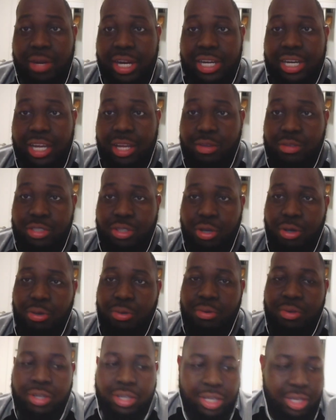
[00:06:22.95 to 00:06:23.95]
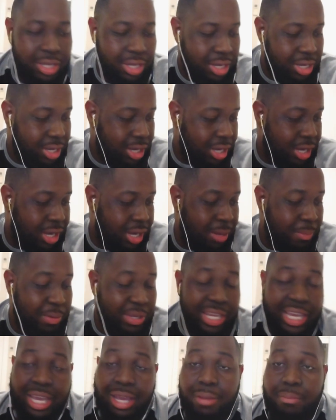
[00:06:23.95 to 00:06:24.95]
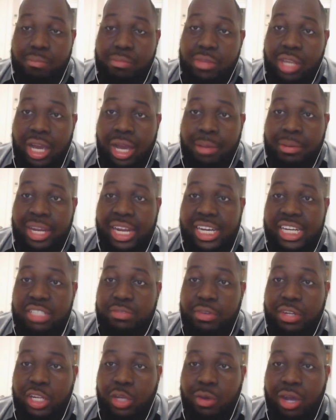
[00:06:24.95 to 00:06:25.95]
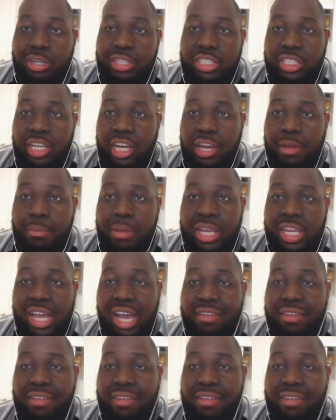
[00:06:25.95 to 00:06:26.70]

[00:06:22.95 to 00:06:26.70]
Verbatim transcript: right now. So, but yeah, getting this video out to y'all, man.